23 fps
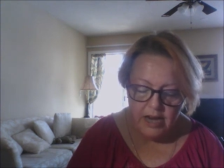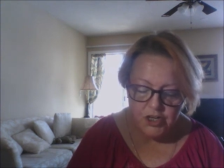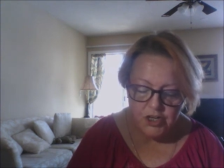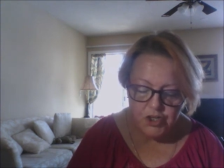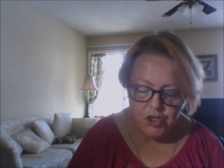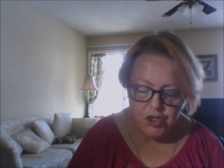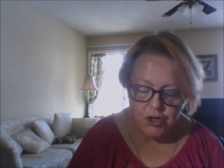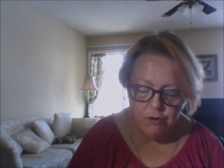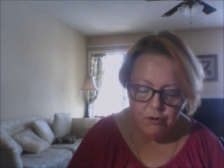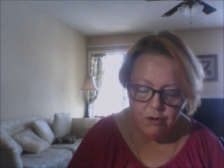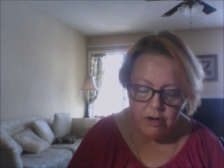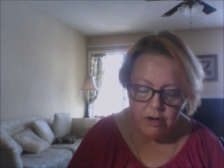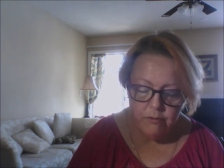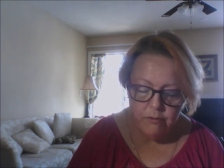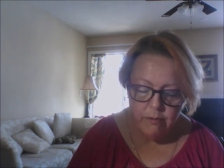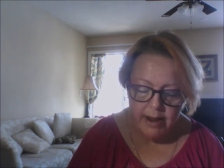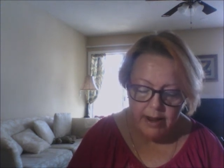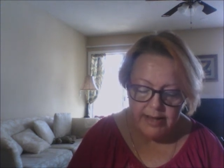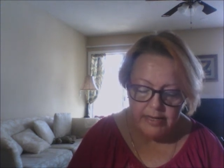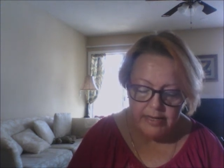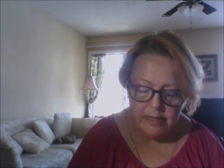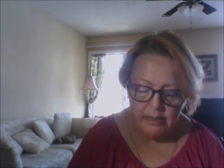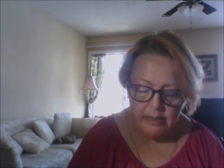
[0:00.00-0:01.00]
A cheery
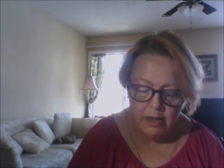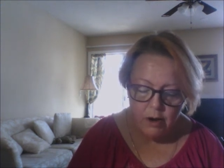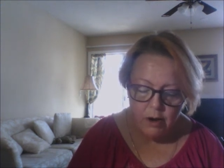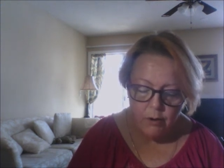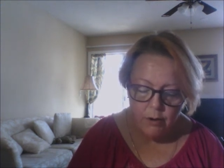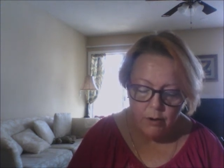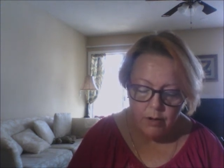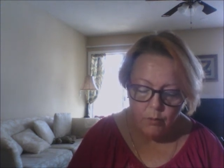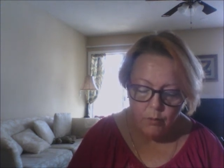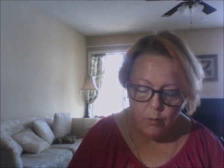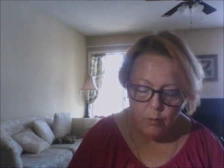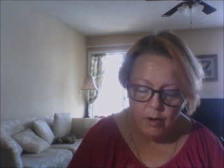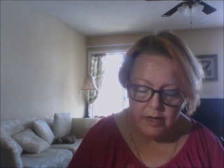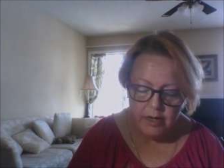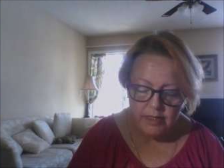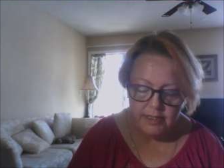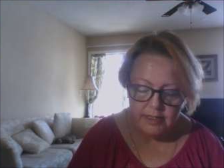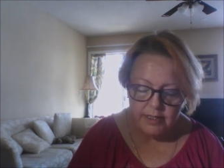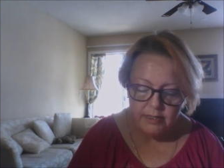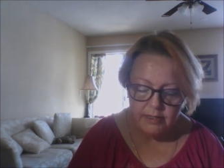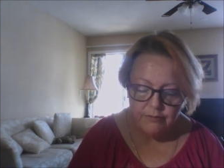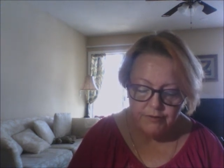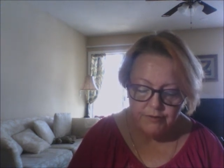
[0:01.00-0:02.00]
red glow at
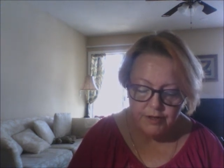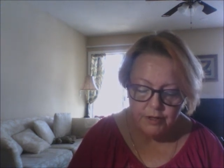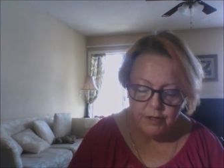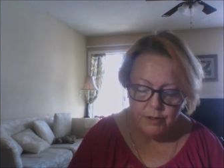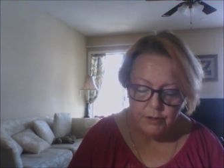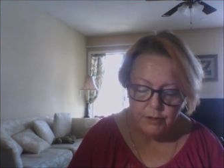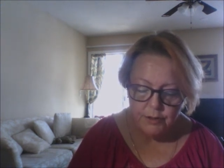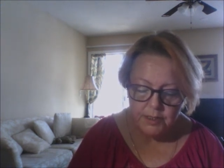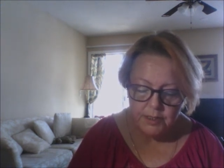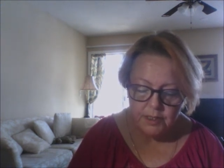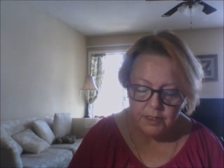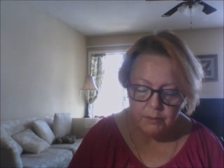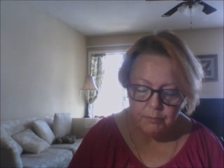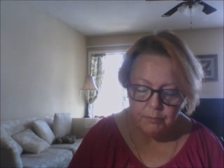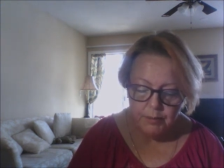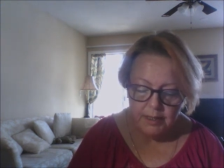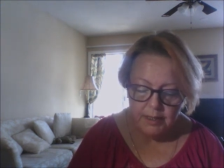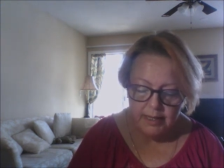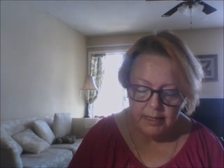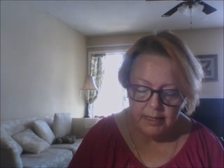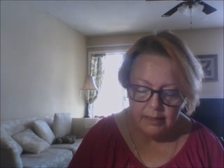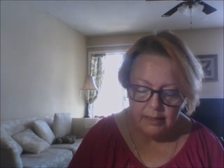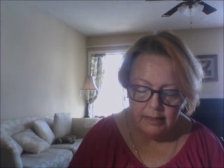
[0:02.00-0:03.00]
once suffused the
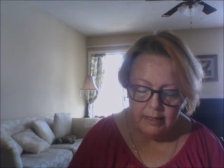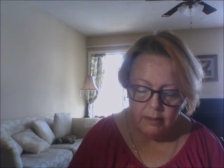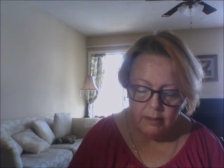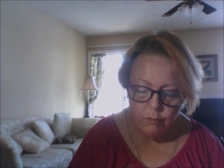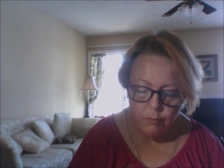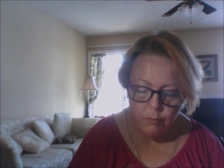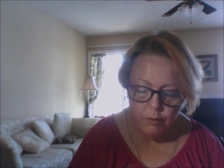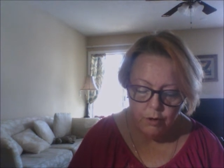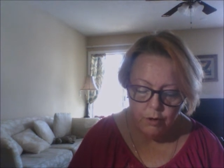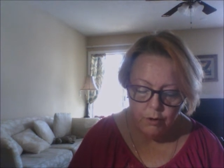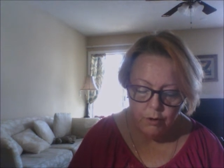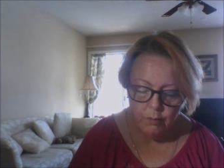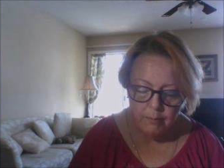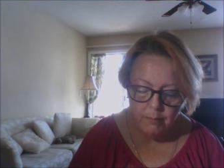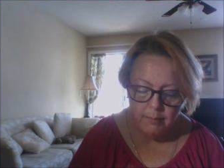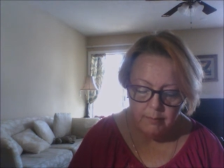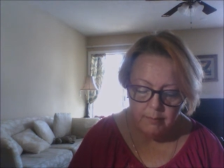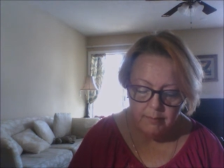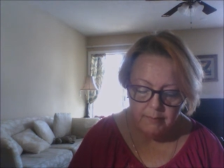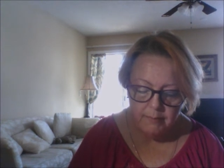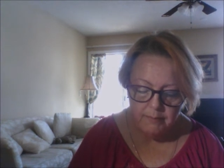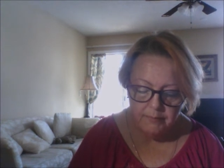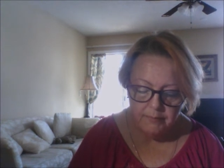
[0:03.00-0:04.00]
bleak little
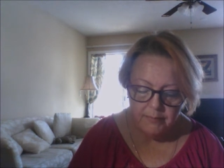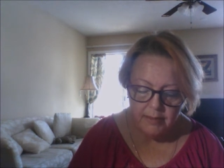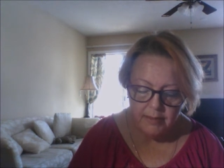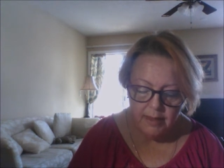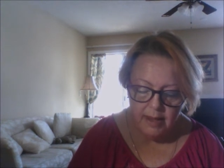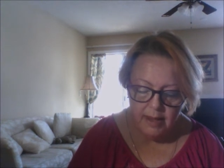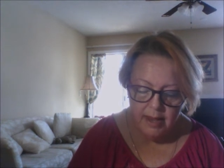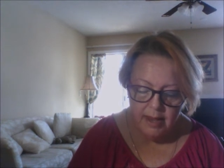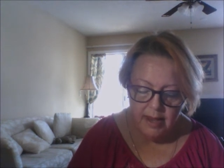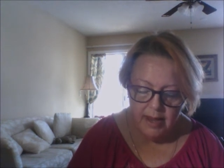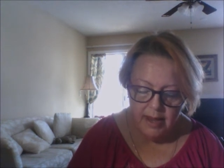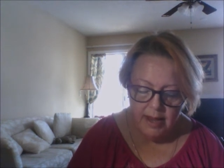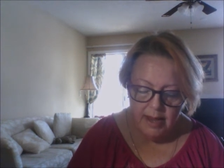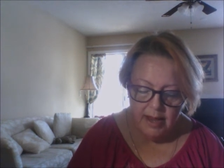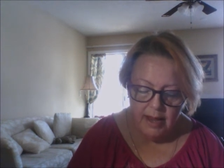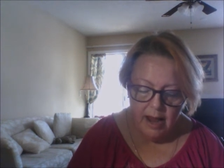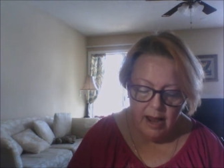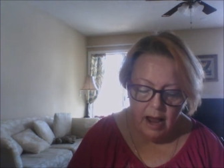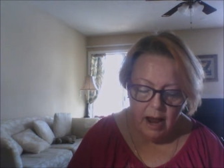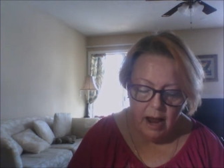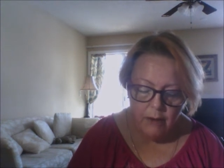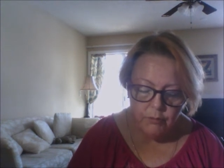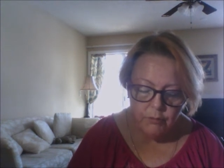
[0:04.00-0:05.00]
room.
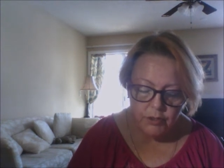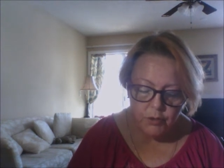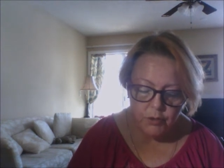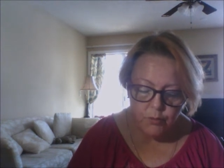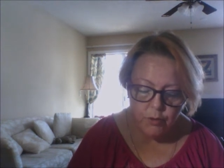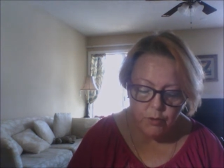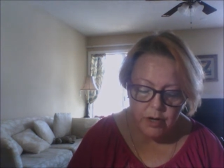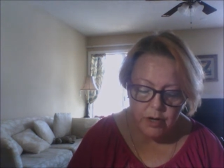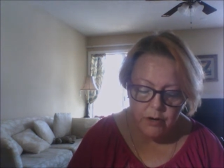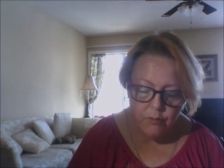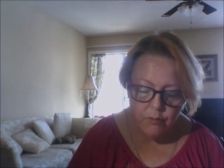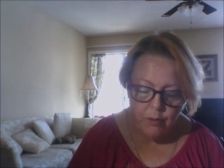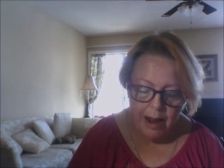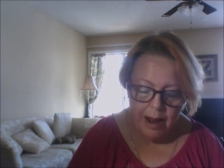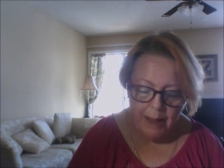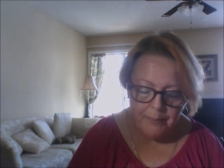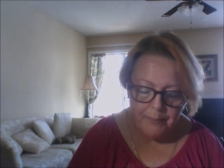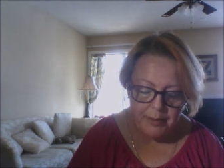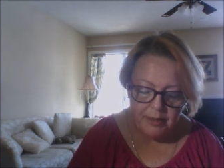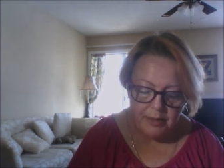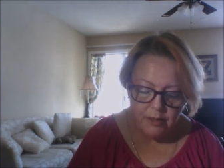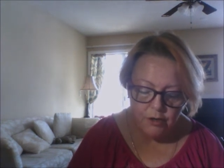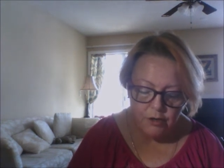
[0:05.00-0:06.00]
I was
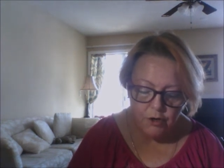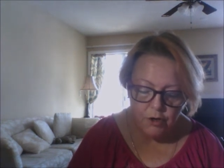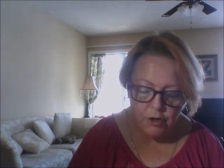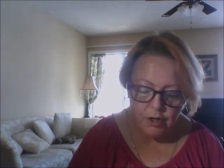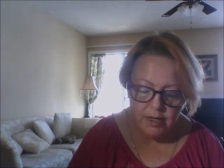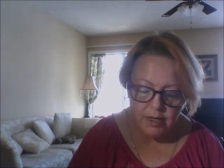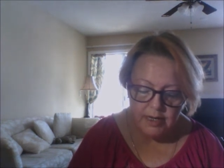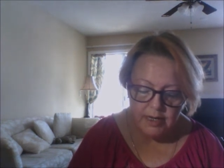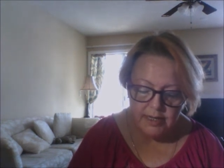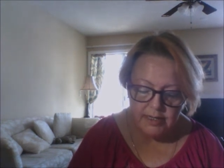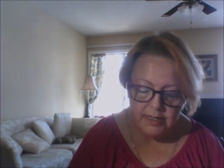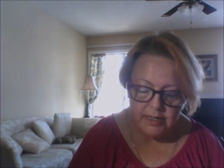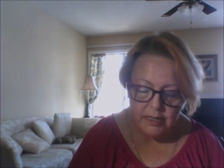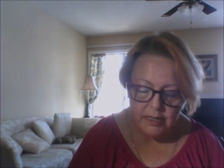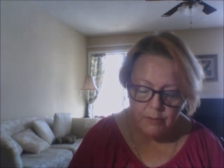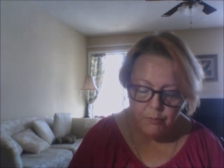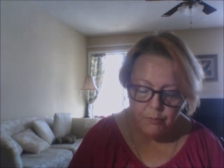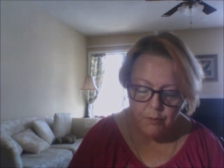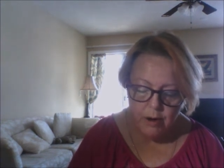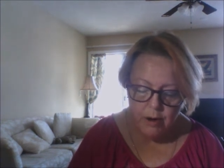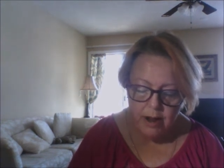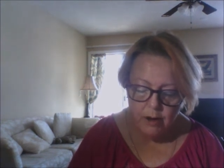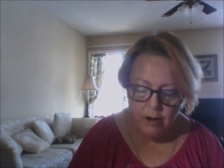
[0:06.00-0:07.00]
rewrapping the cookies in the
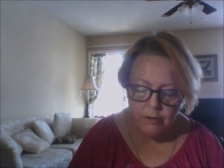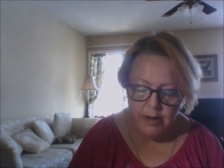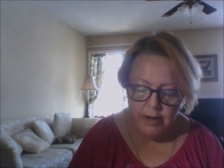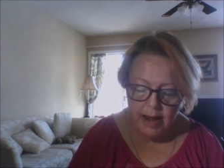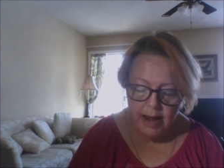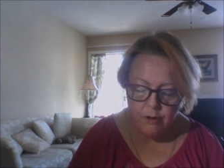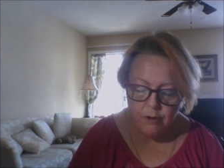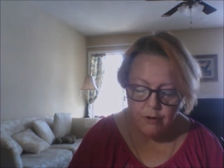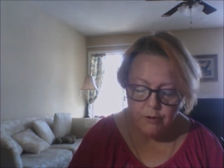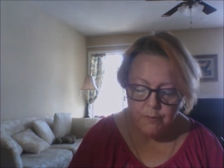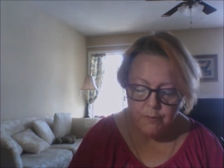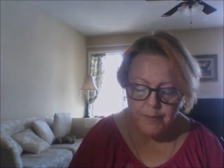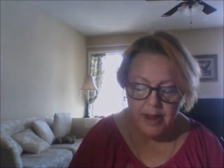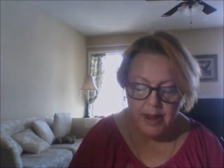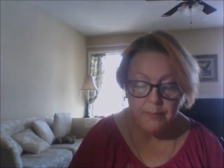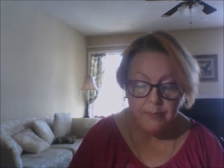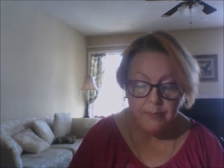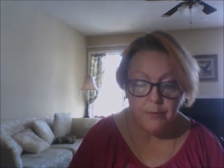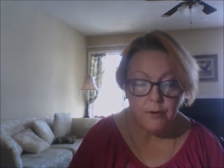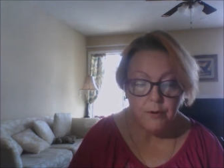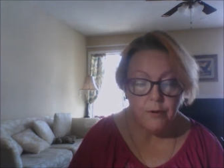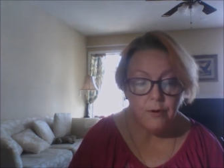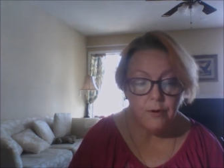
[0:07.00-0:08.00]
brown outer
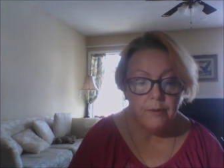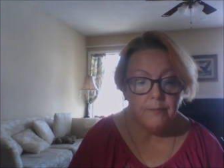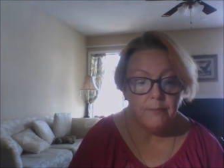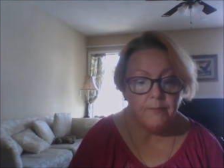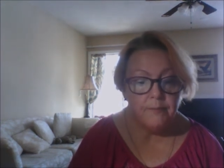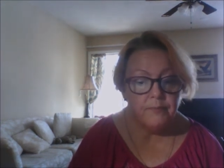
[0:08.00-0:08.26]
paper